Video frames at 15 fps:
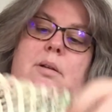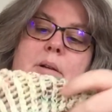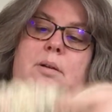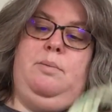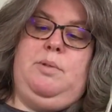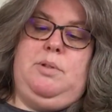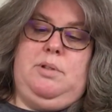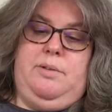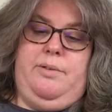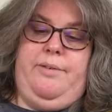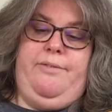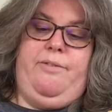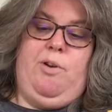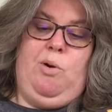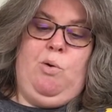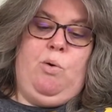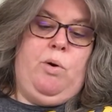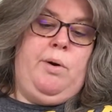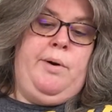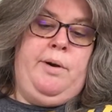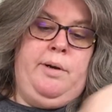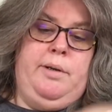I was
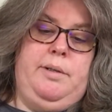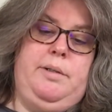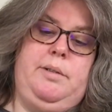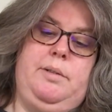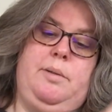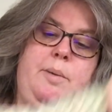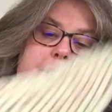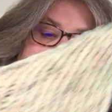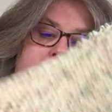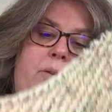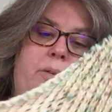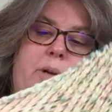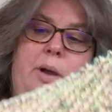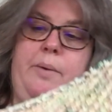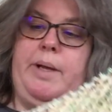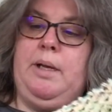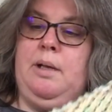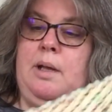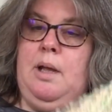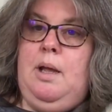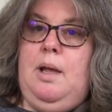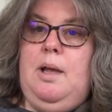forlorn about not going.
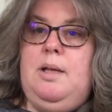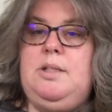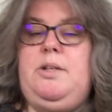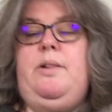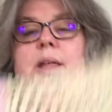So